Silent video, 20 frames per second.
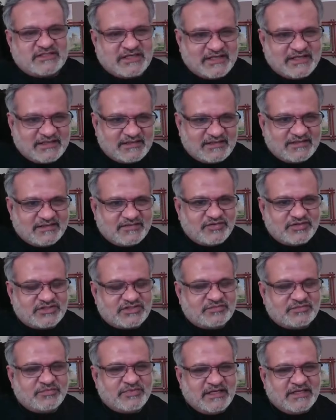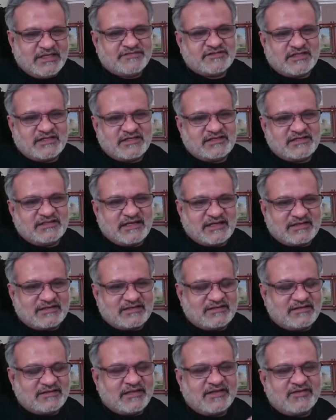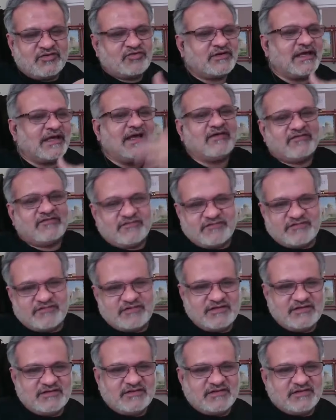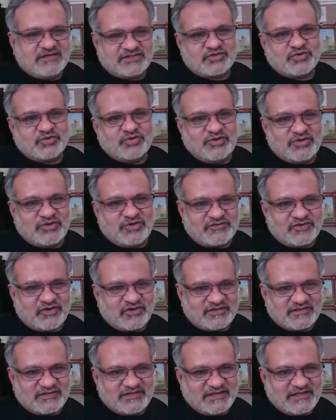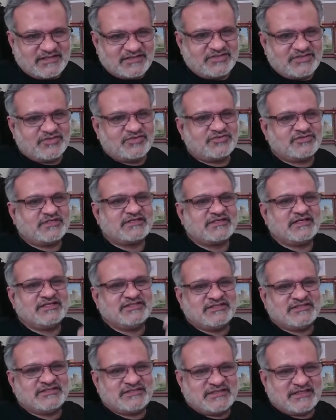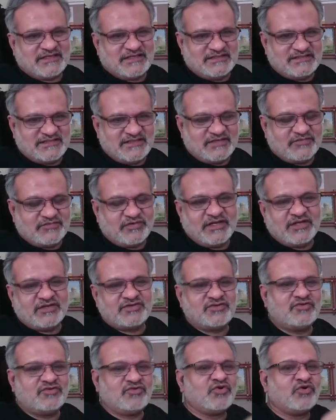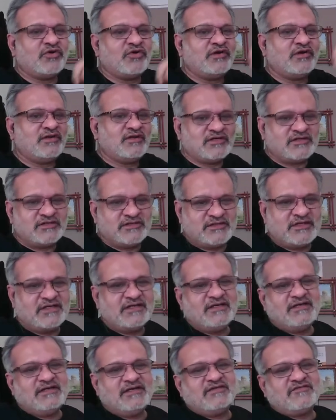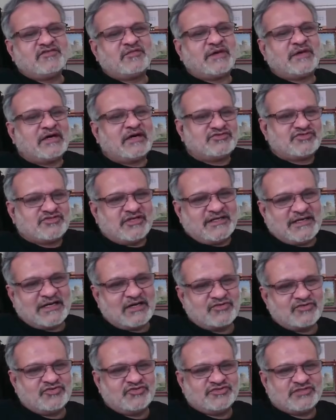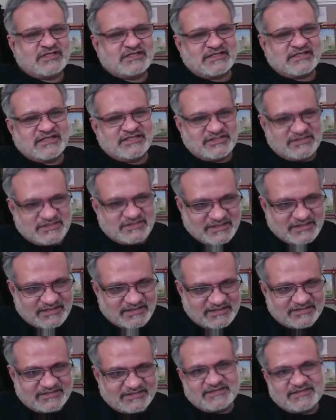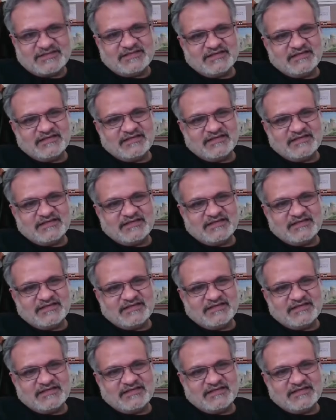side, which believes that they don't have a school of thought. There's no Central Asian studies here. We need to go and learn from outside how to do Central Asian studies.